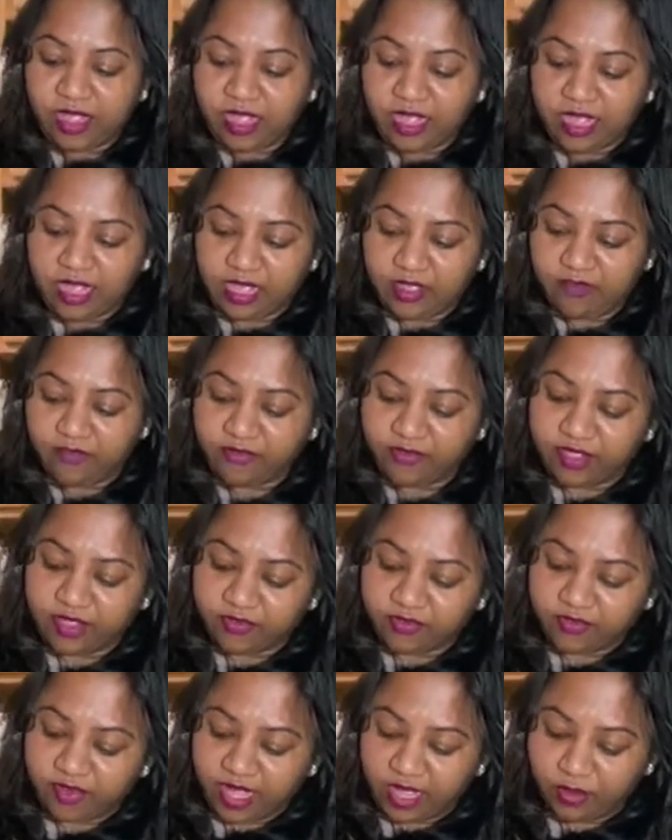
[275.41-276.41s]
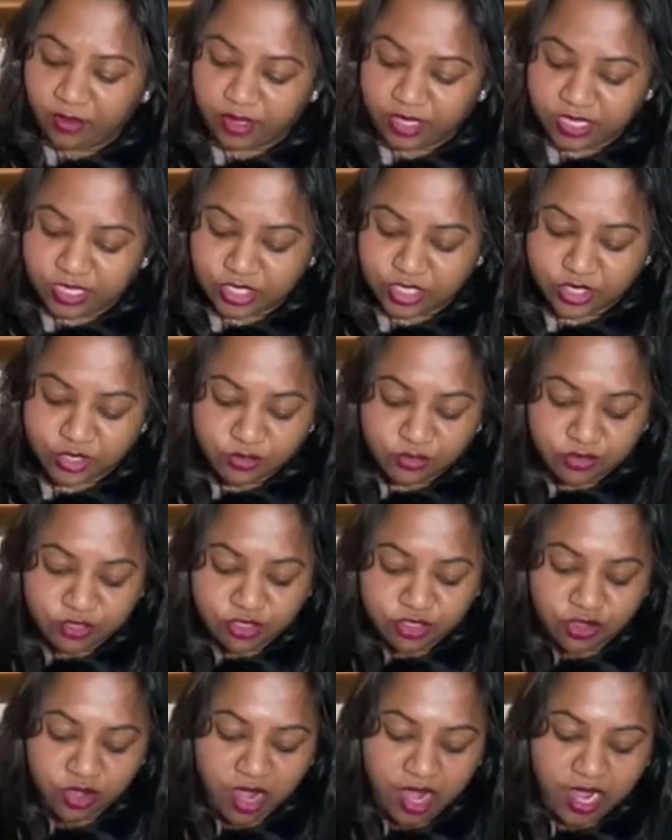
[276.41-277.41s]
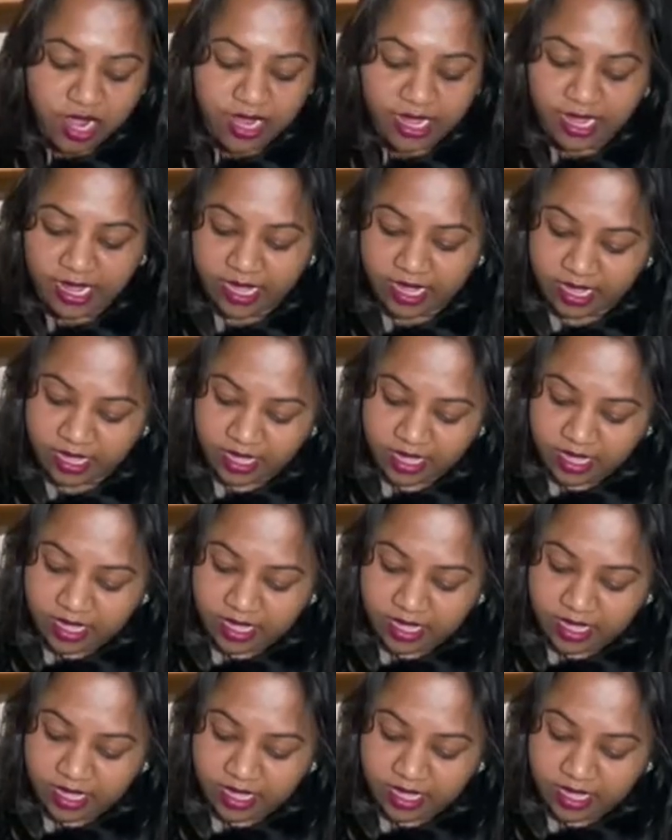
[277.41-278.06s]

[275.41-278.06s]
If the flour is too dry,